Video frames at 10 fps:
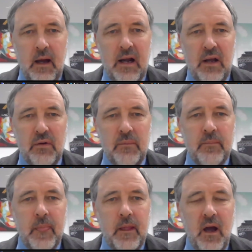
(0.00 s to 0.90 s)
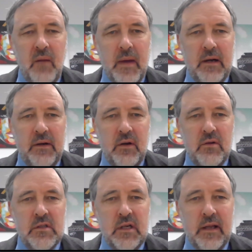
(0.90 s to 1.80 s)
Hello, I'm Alan
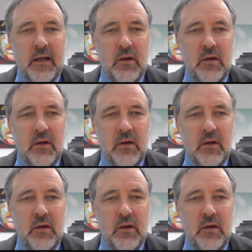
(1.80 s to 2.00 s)
Nosley,